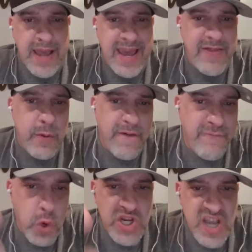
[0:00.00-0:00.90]
again, there were
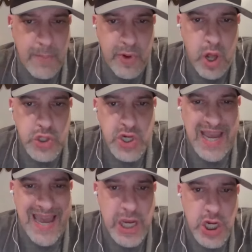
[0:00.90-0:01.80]
four separate
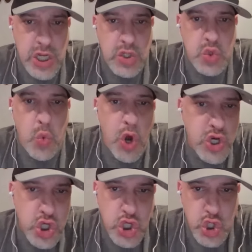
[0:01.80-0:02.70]
altercations, one
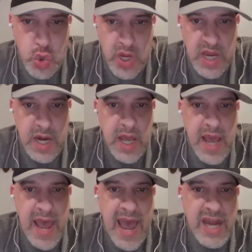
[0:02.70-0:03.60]
shooting
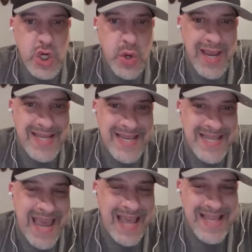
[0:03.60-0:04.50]
at Drake's estate.